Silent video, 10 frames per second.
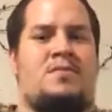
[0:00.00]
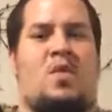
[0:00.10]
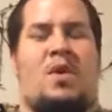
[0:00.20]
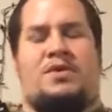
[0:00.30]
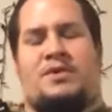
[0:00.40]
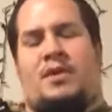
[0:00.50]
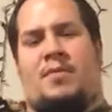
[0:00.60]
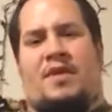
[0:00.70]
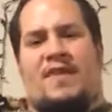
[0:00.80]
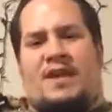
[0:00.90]
Royals are
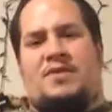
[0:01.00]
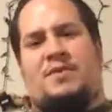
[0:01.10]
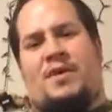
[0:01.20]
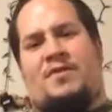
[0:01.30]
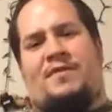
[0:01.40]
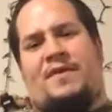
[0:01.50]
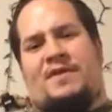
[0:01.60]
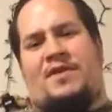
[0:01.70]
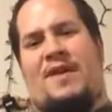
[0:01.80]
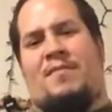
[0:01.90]
above that
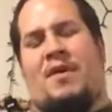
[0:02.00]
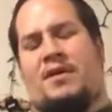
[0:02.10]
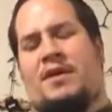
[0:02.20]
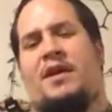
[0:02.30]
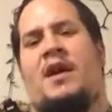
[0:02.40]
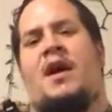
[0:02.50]
250 gram mark,